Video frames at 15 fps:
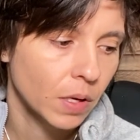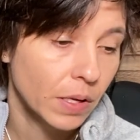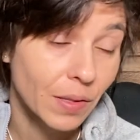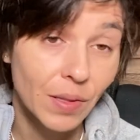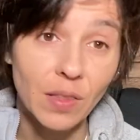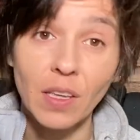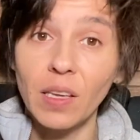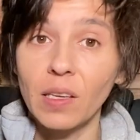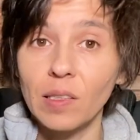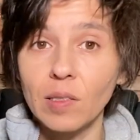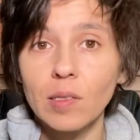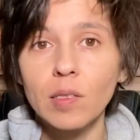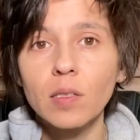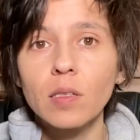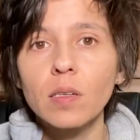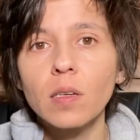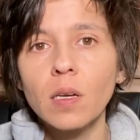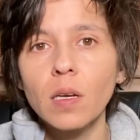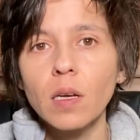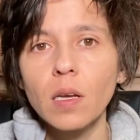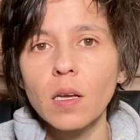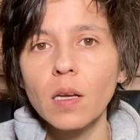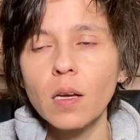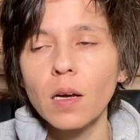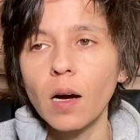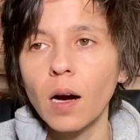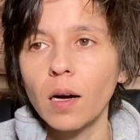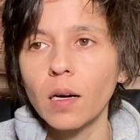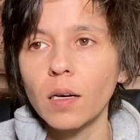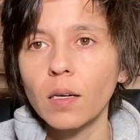things
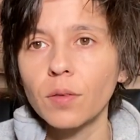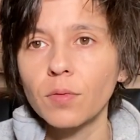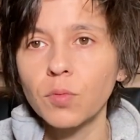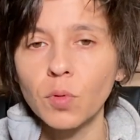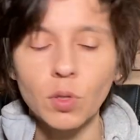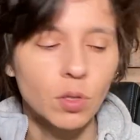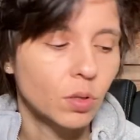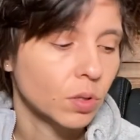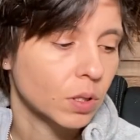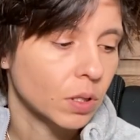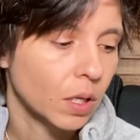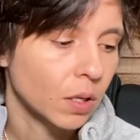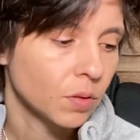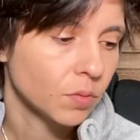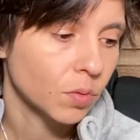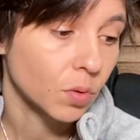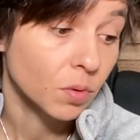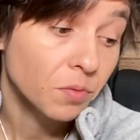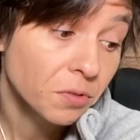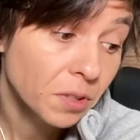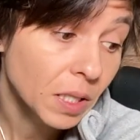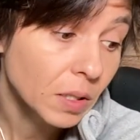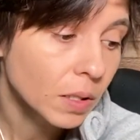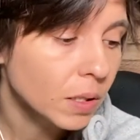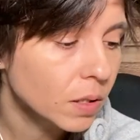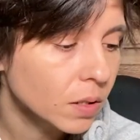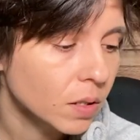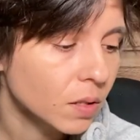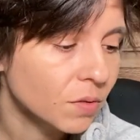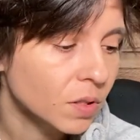for yourself, or
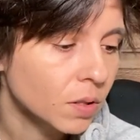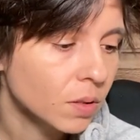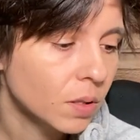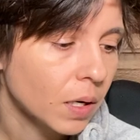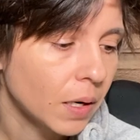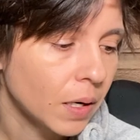feelings even,